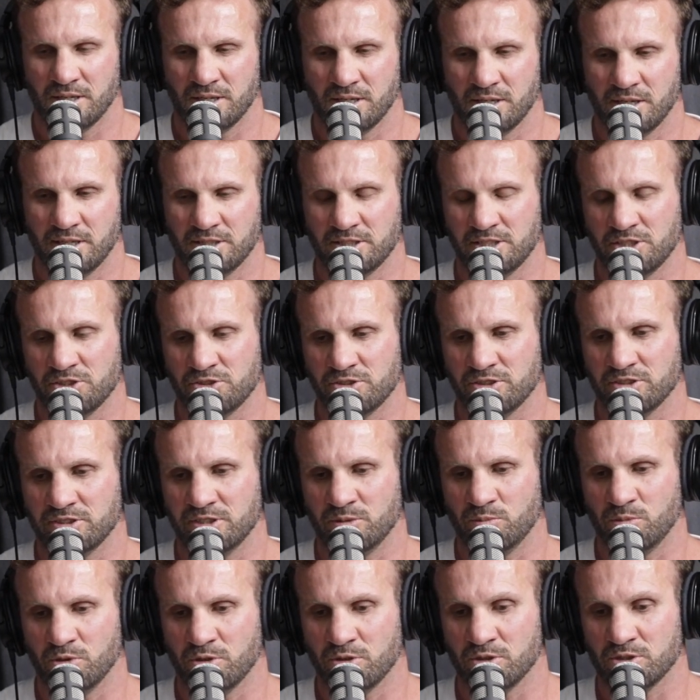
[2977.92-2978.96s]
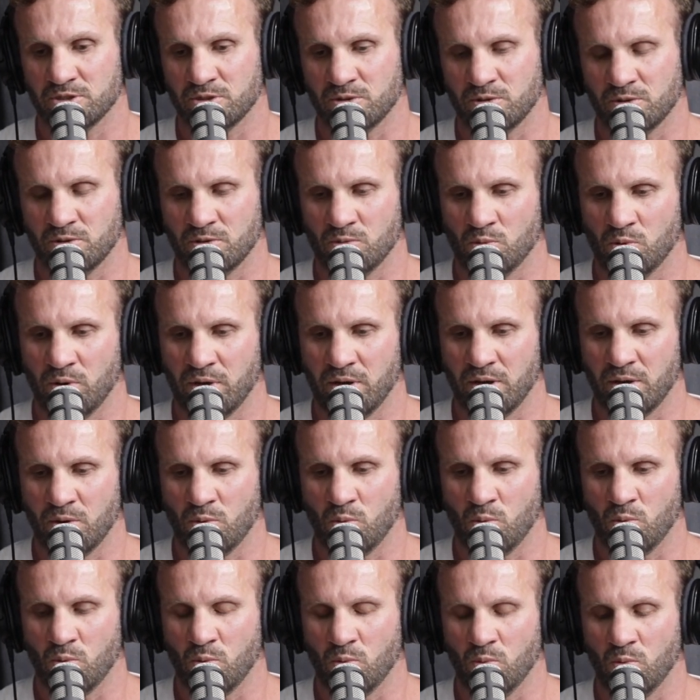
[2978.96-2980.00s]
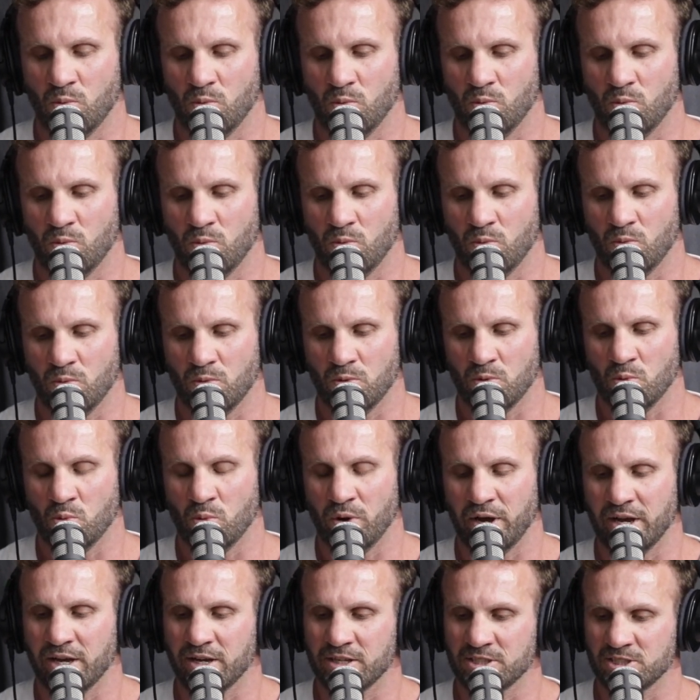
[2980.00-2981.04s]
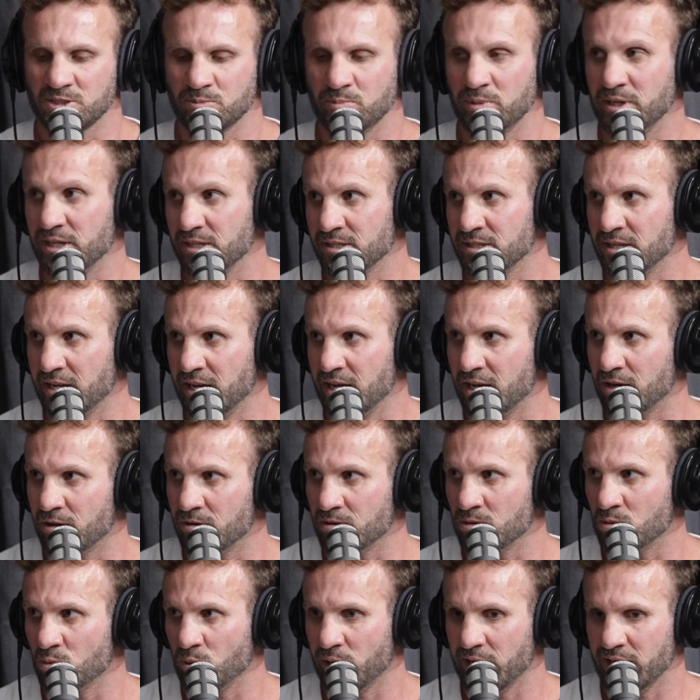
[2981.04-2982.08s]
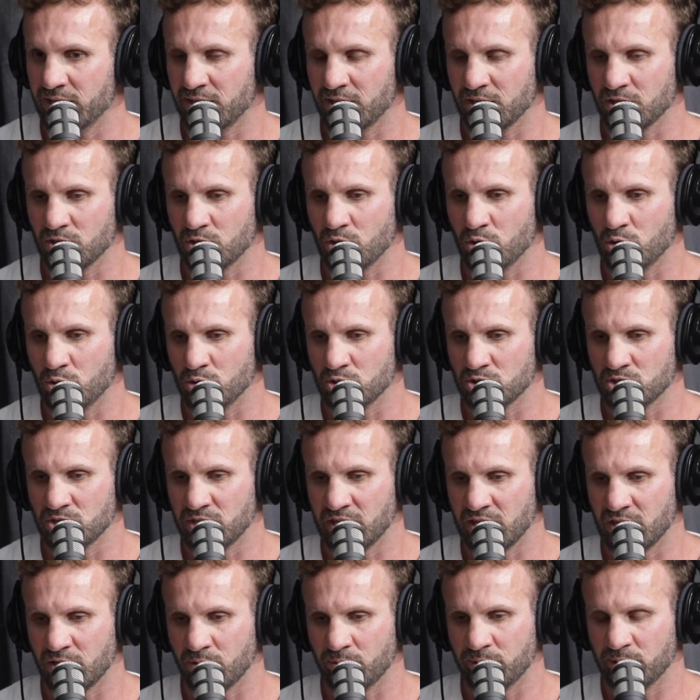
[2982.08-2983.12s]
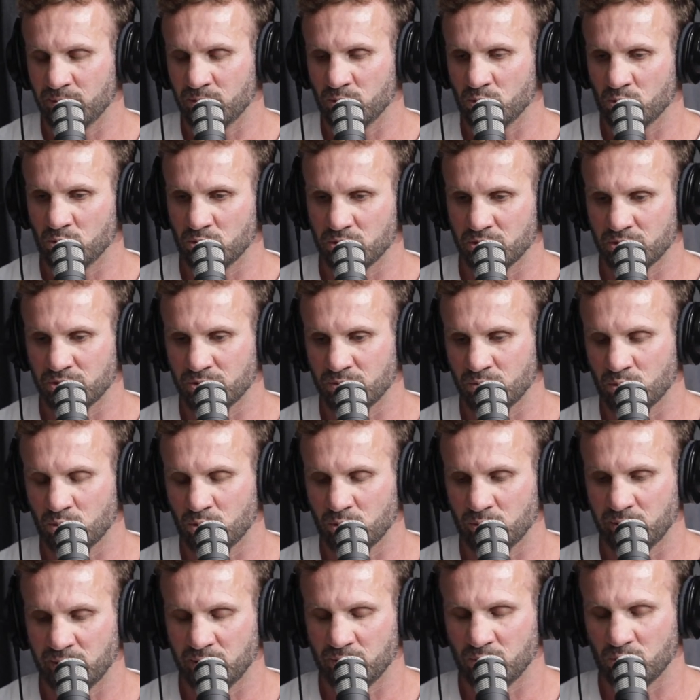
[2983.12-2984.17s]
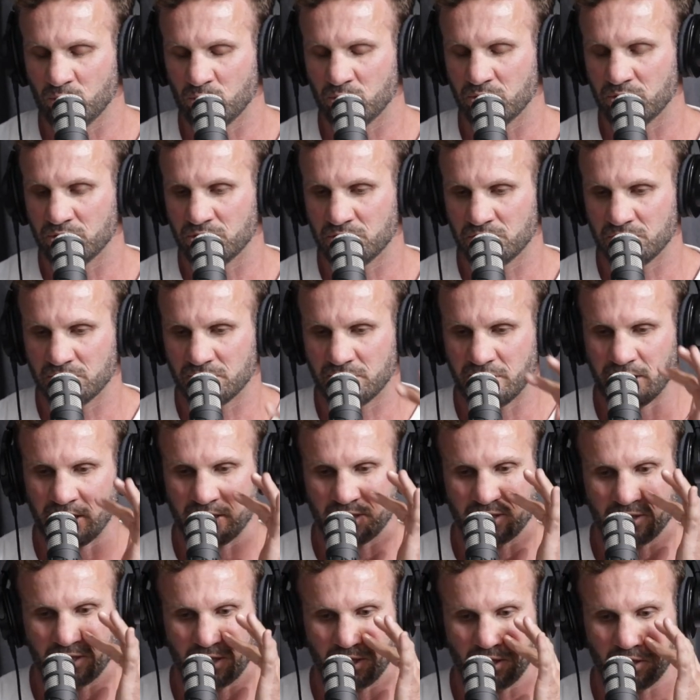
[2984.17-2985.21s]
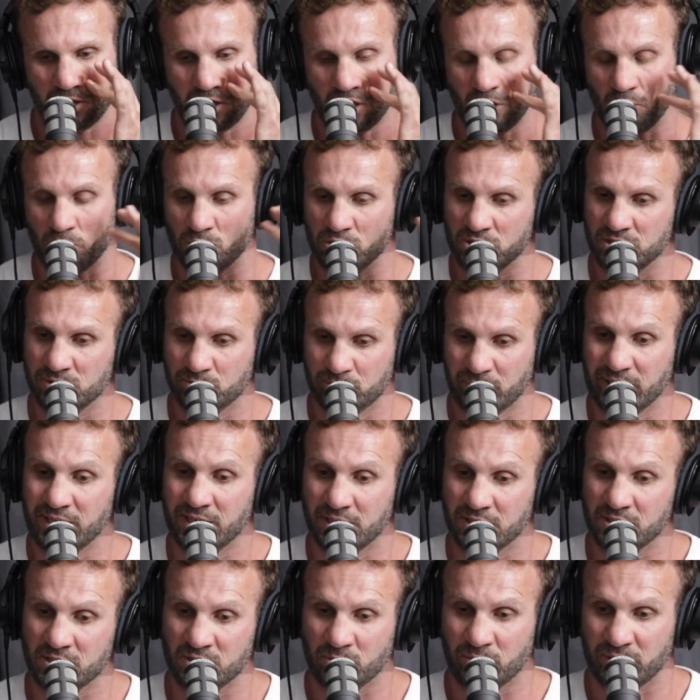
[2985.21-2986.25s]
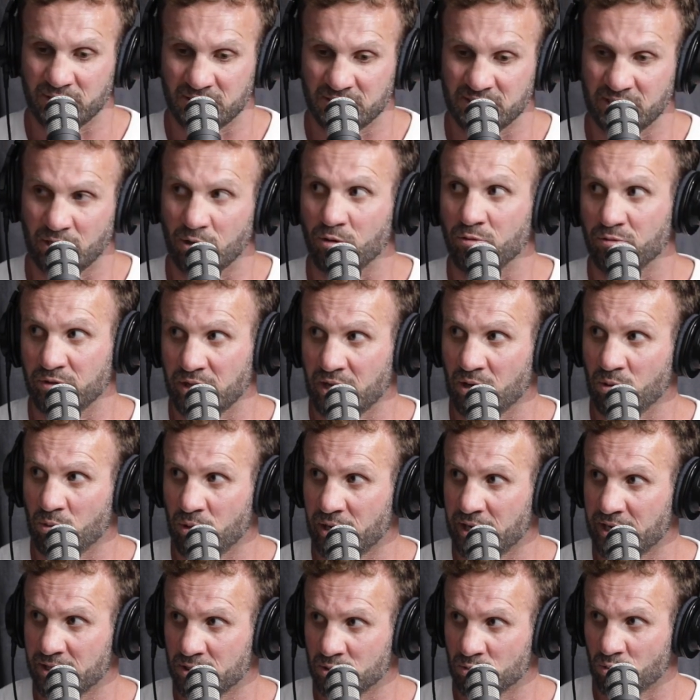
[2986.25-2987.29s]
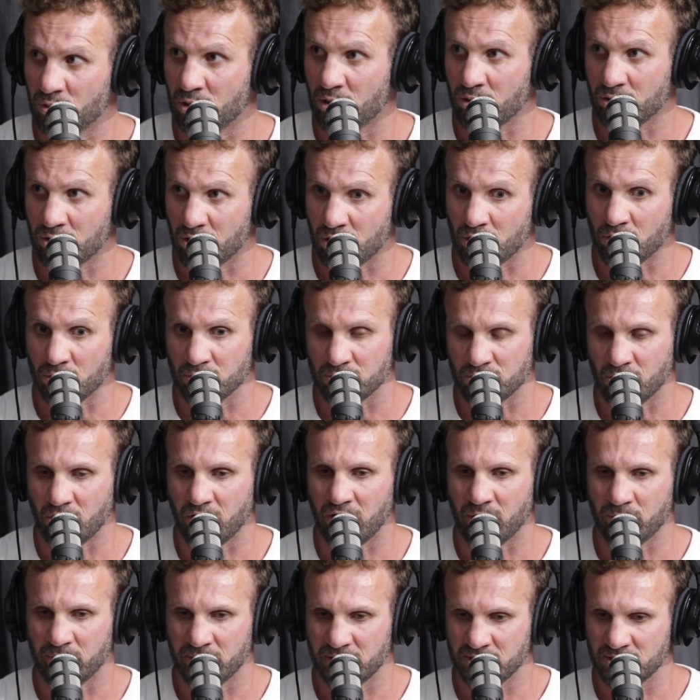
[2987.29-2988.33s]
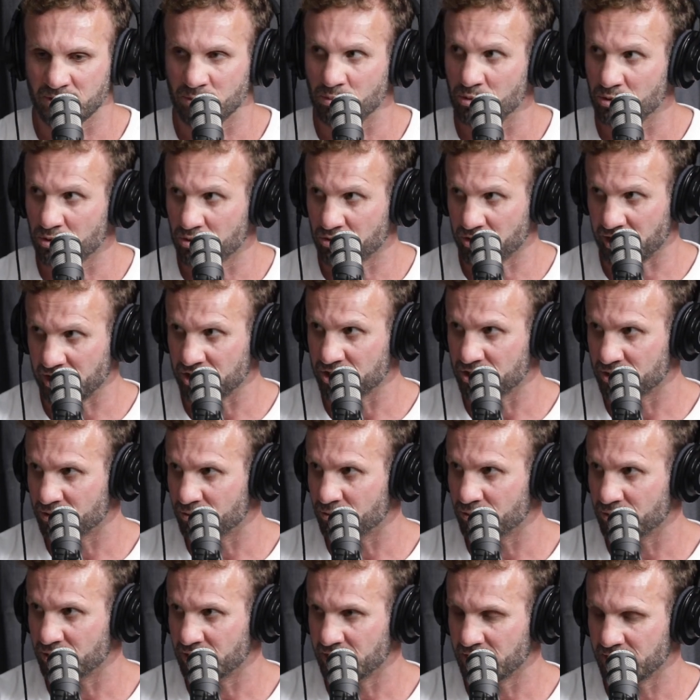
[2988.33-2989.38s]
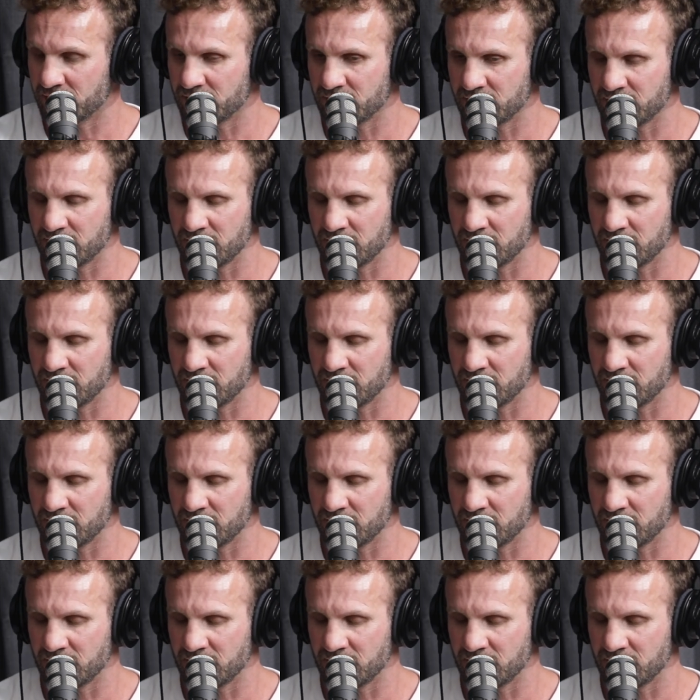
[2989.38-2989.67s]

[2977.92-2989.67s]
it's interesting because the way I speak now and the way I coach now, people would have just guessed that, I was speaking to myself that way as well the whole time, but it's a progressional thing.